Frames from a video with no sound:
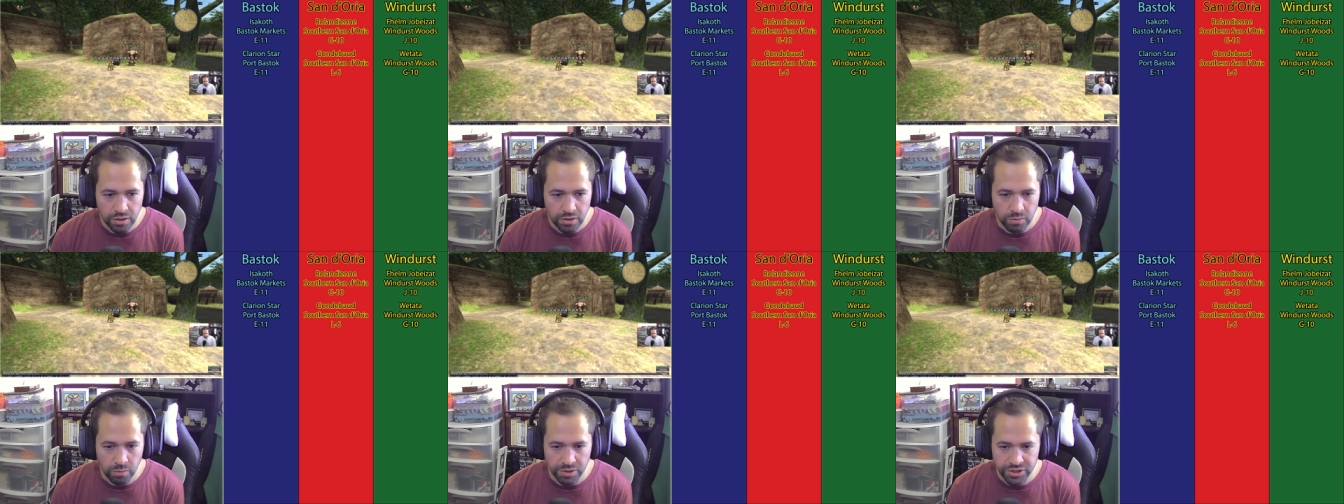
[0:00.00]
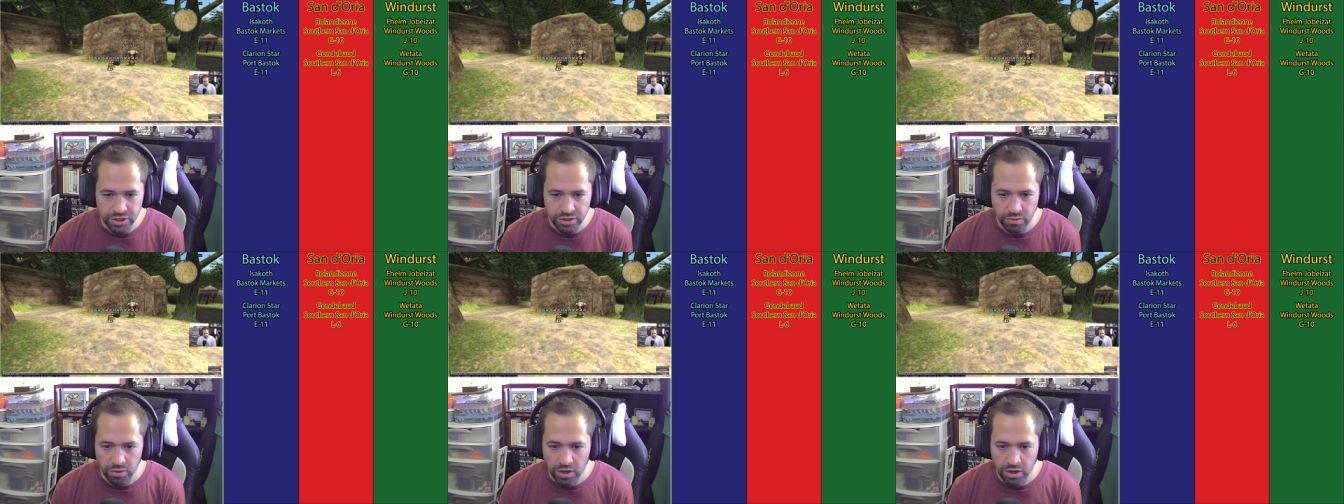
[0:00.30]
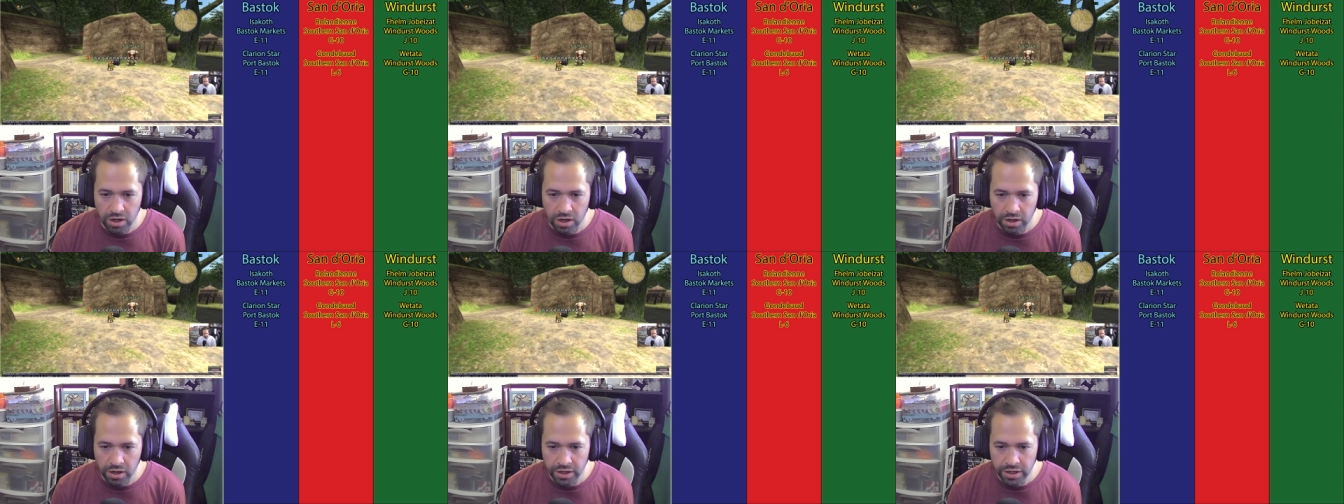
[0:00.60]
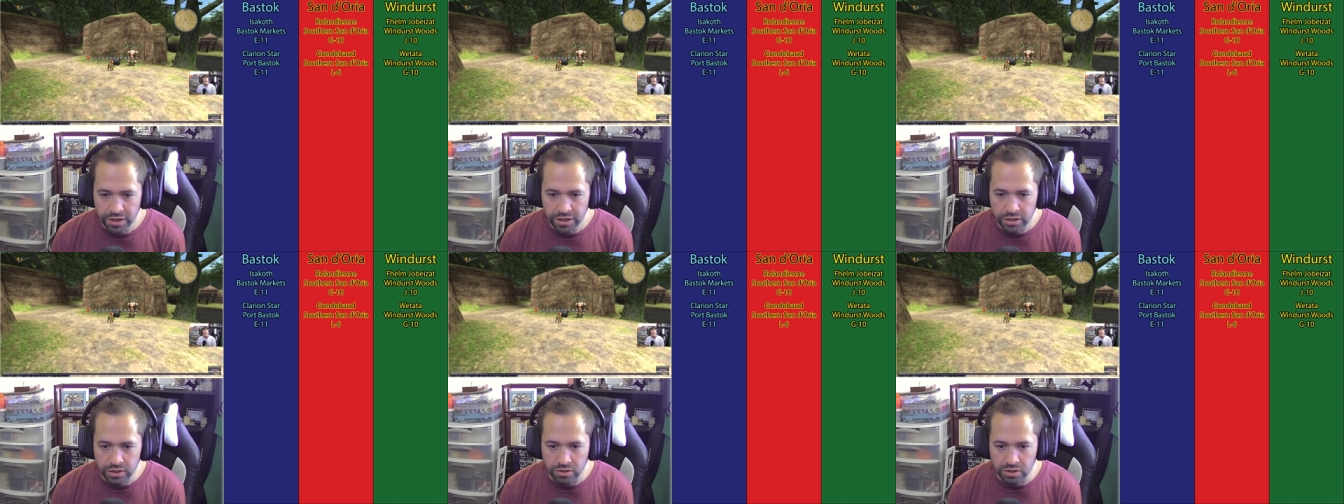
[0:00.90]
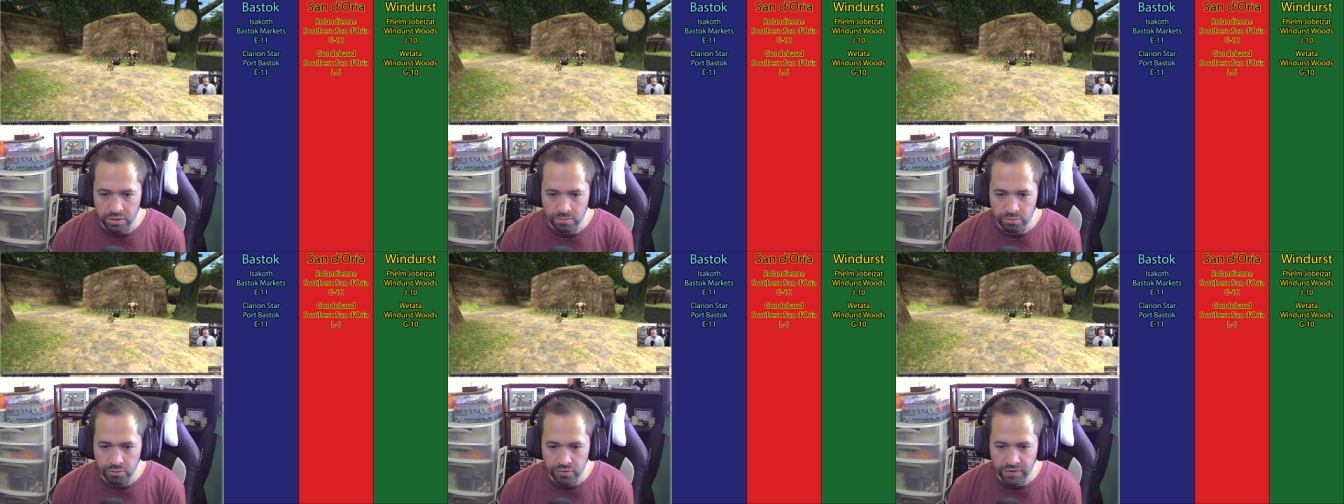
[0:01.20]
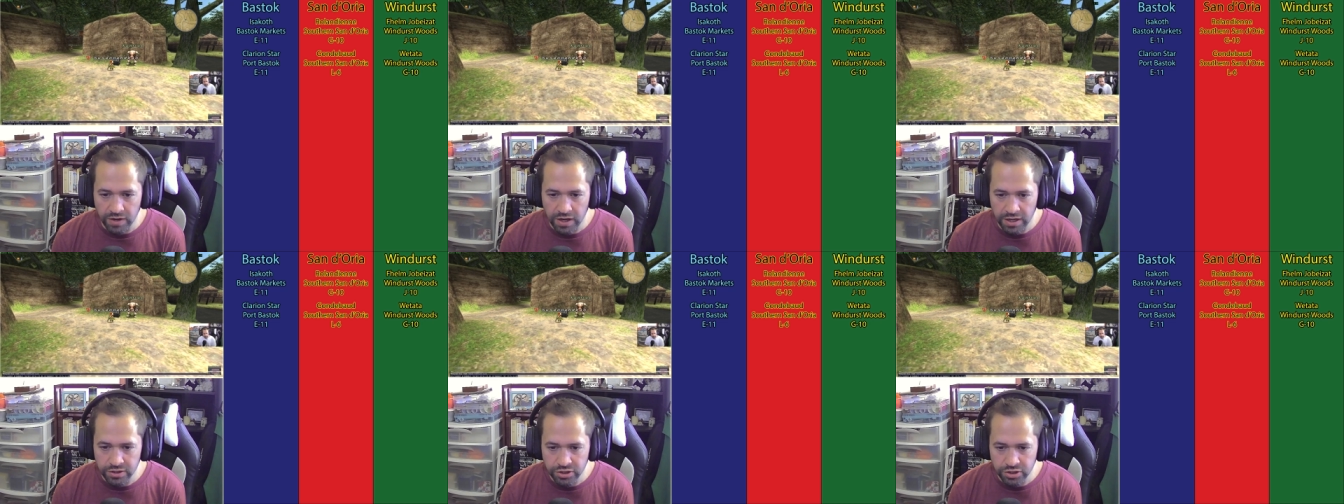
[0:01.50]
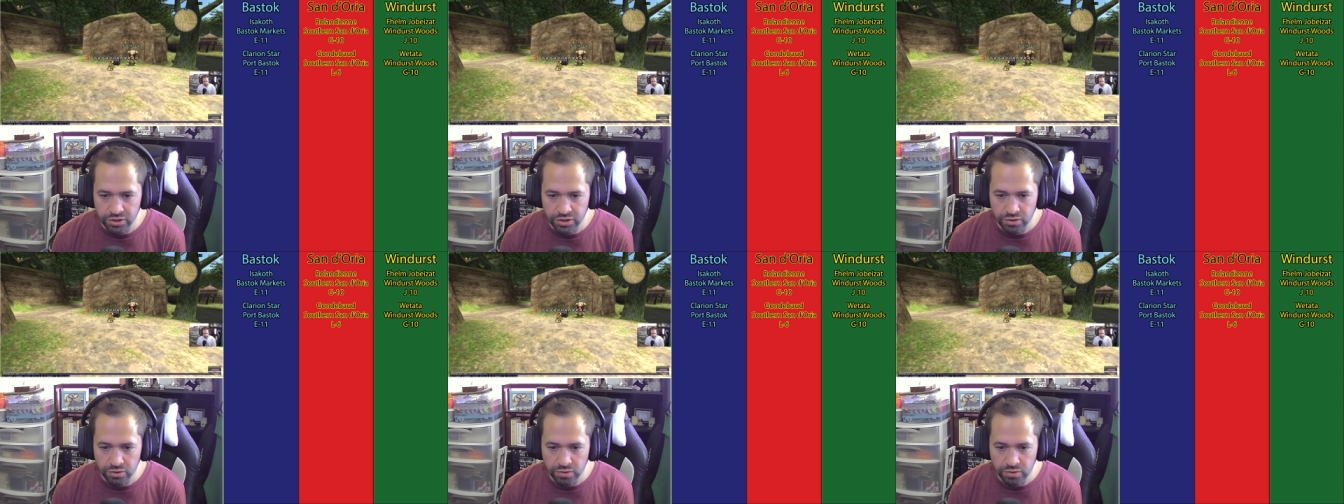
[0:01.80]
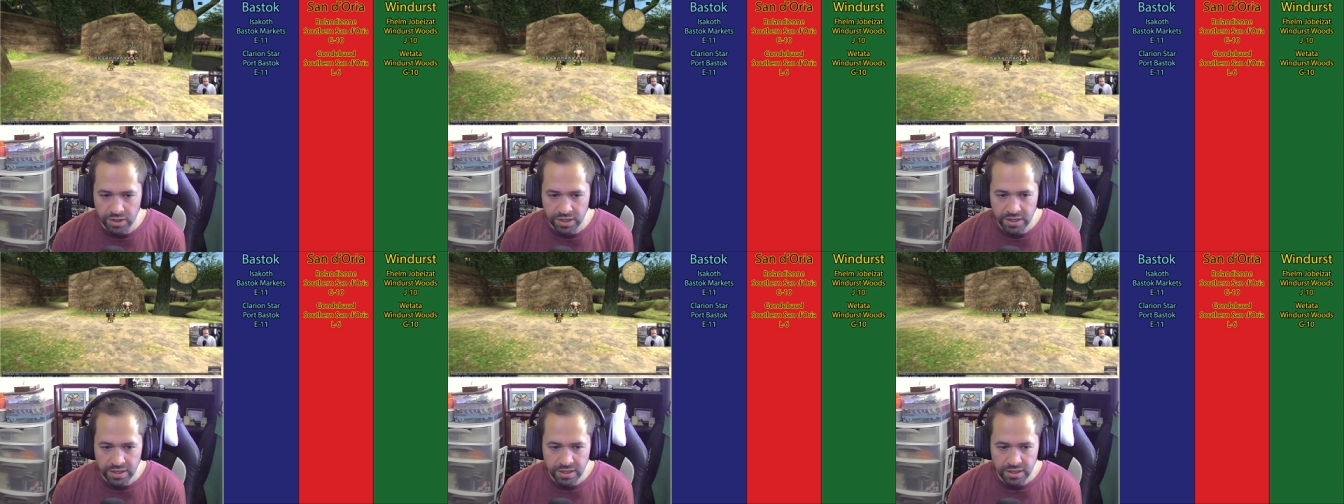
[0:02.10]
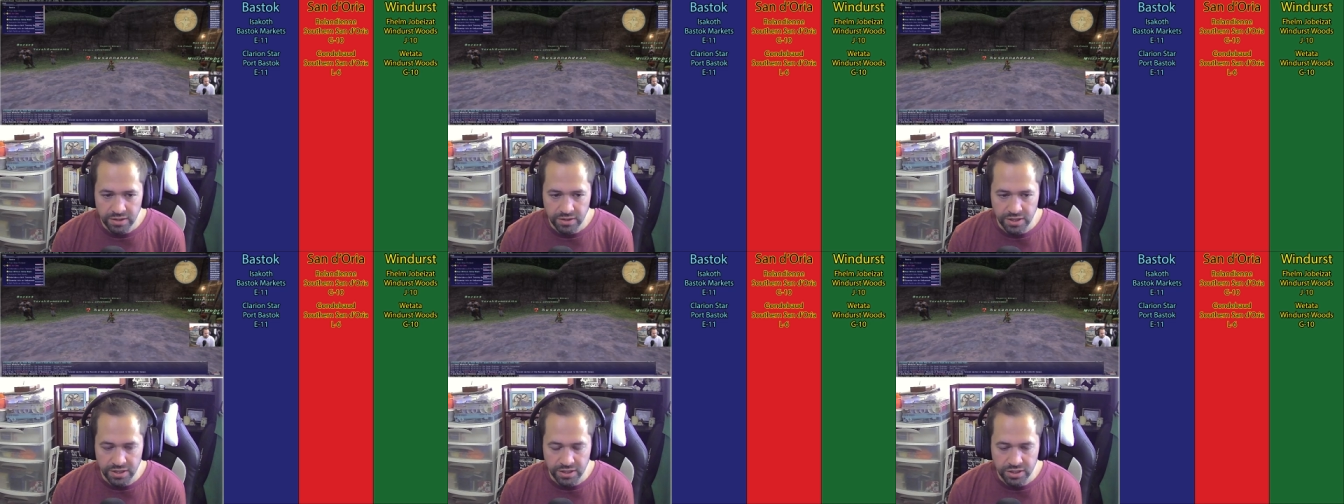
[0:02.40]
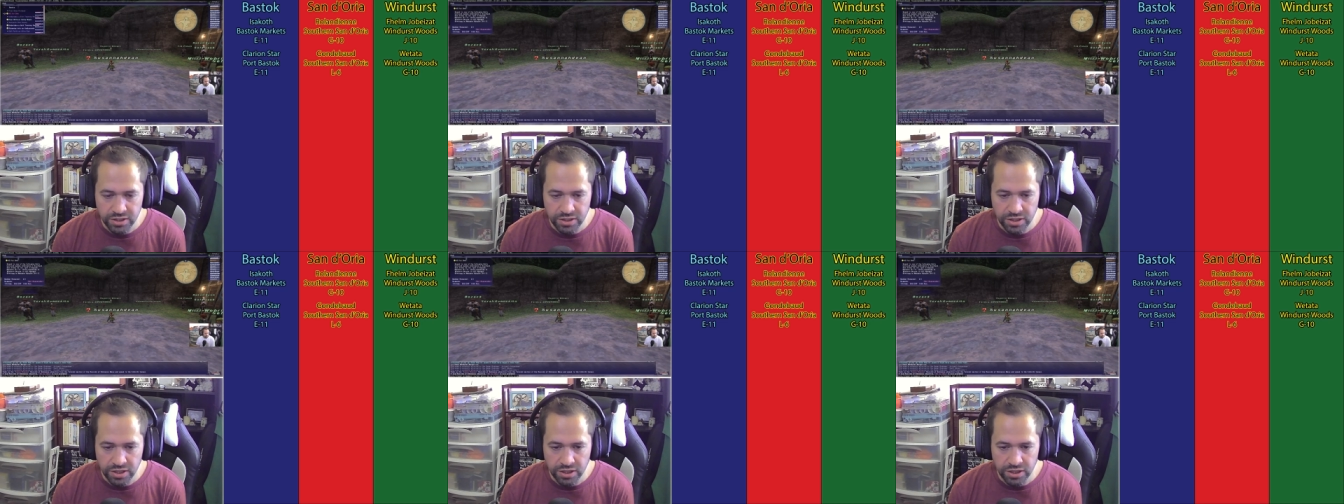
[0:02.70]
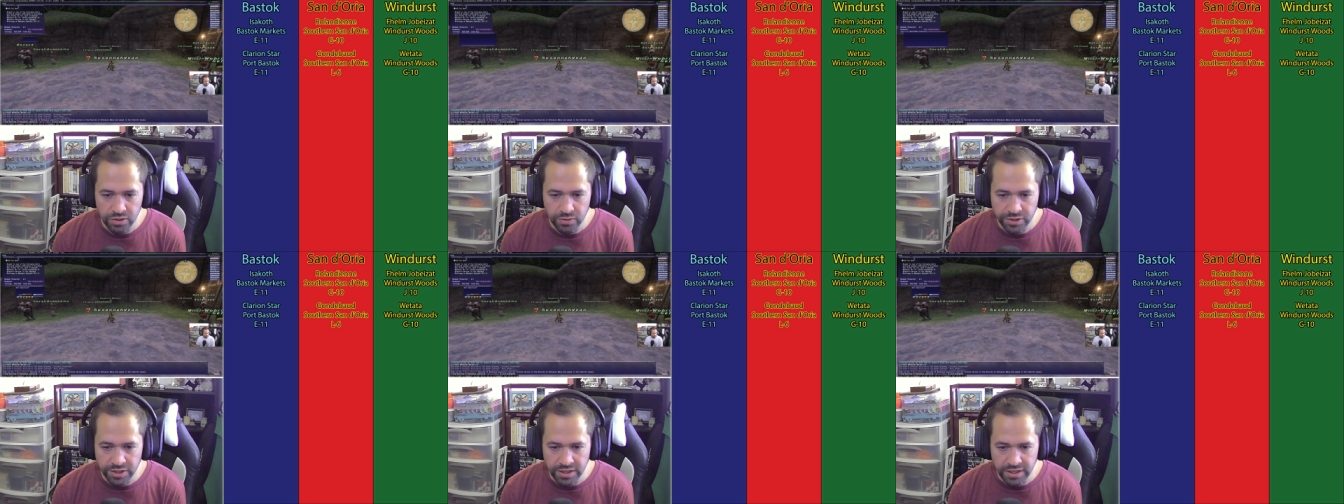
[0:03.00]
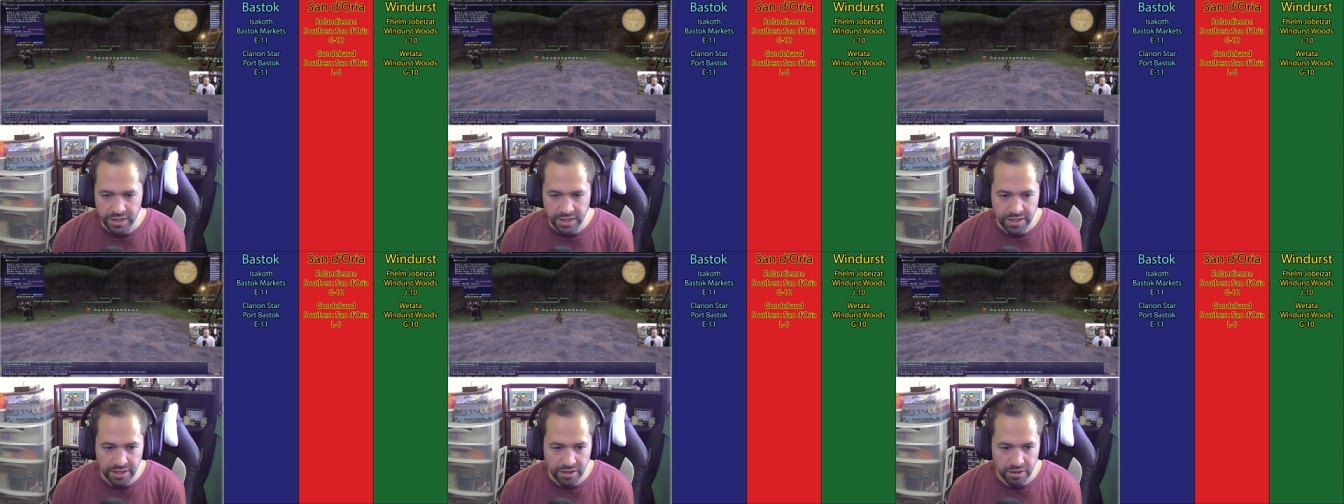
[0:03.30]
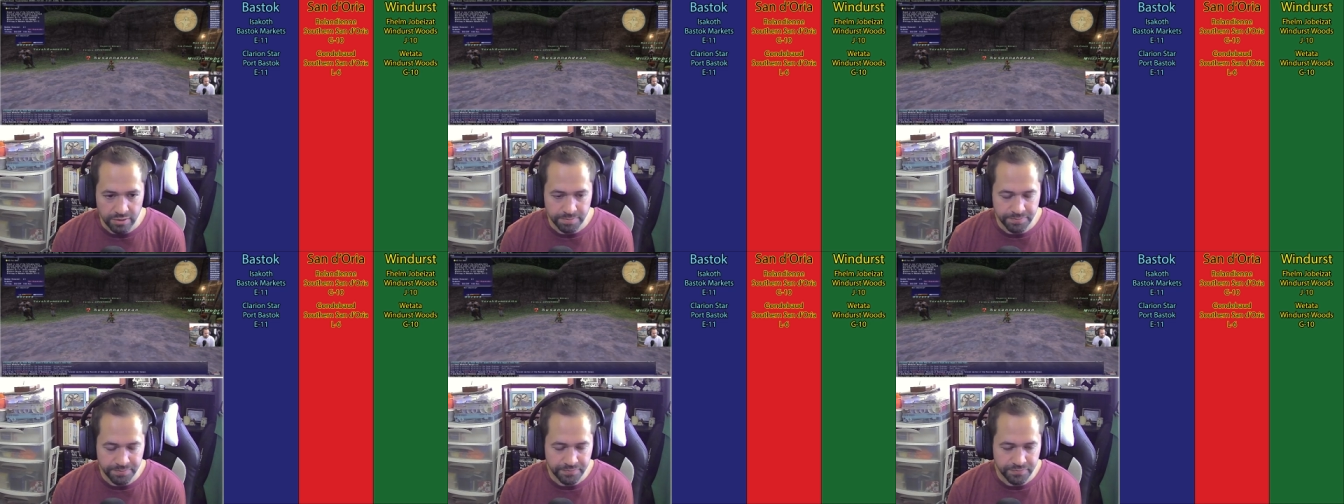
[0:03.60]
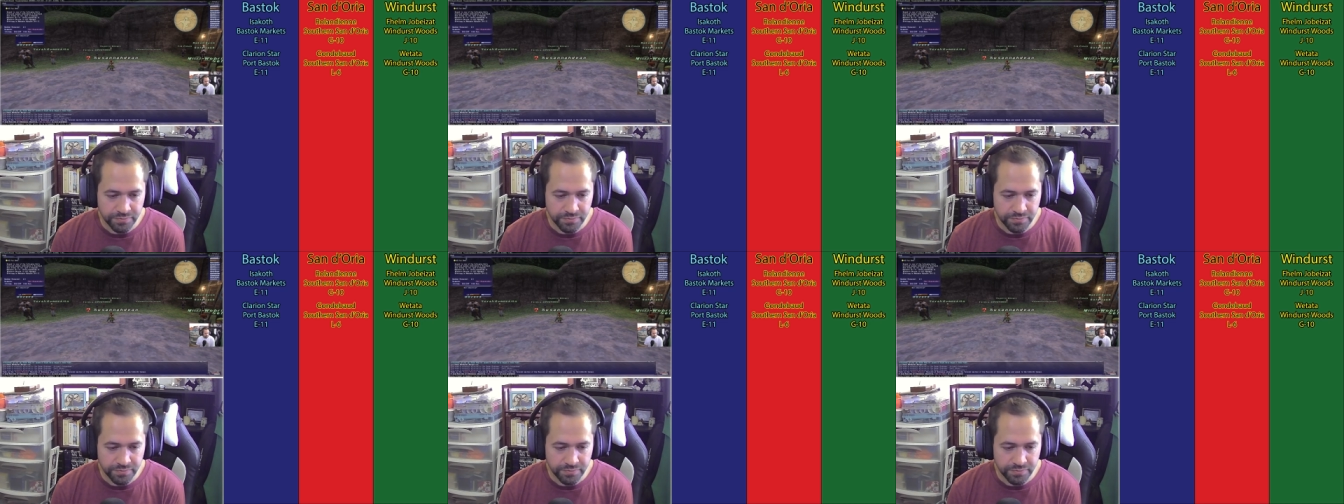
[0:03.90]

Once you are, you can move on to this Unity here.